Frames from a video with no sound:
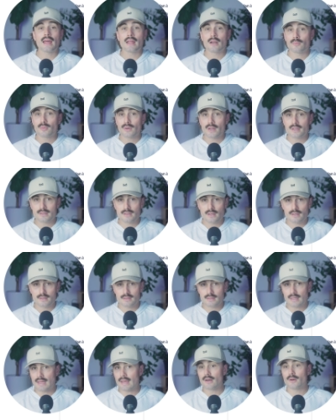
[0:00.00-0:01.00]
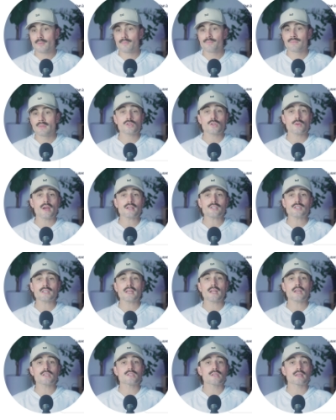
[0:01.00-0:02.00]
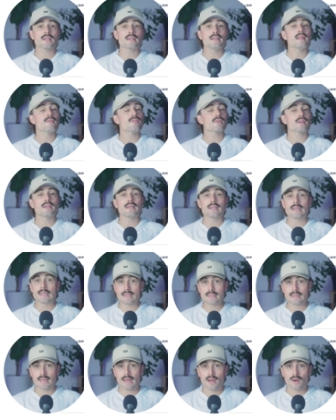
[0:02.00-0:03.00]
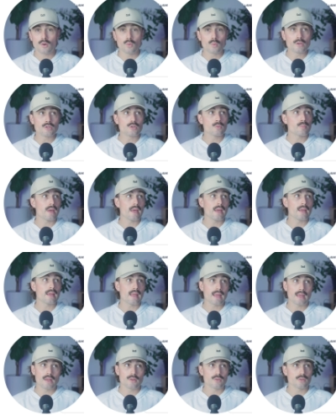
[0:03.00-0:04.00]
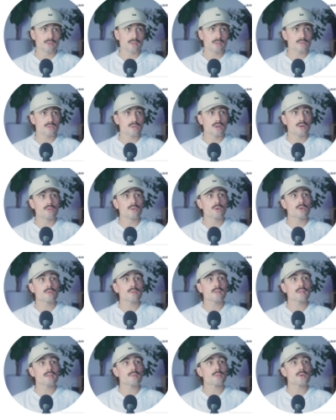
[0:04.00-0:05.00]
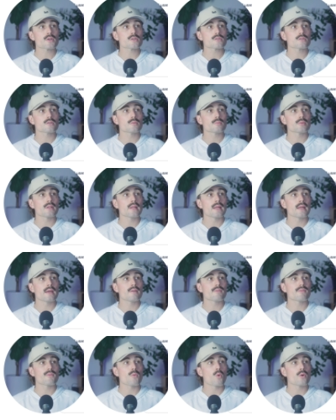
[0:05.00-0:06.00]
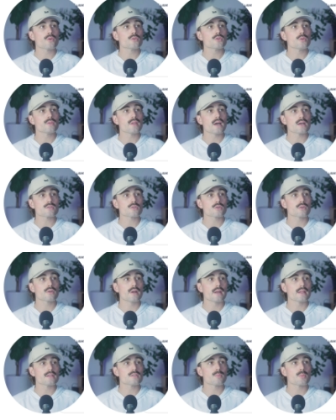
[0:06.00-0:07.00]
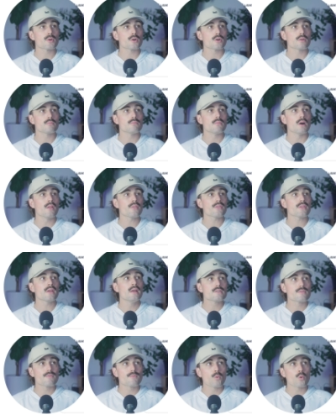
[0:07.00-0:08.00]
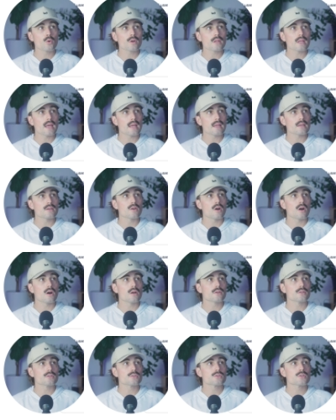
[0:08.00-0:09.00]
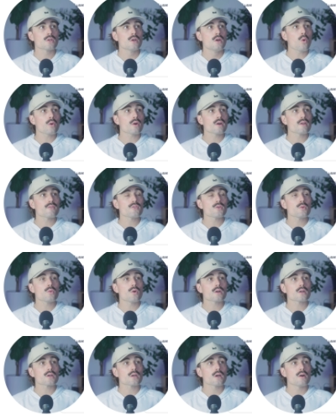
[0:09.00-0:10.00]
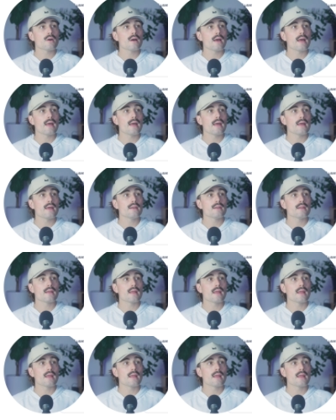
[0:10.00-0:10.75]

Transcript: at enterprise scale. So you actually get a significant discount when you pay annually. So normally the personal plan for 2,000 credits per month is $48. Or if you want to go ahead